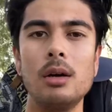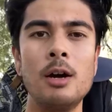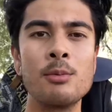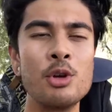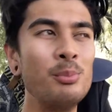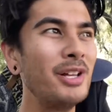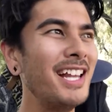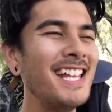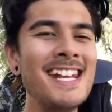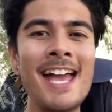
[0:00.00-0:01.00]
I'm
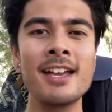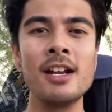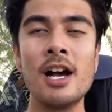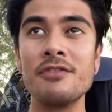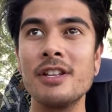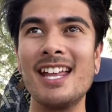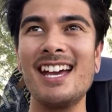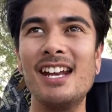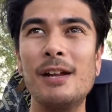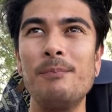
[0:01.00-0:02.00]
completely knackered after
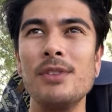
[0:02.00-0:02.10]
that.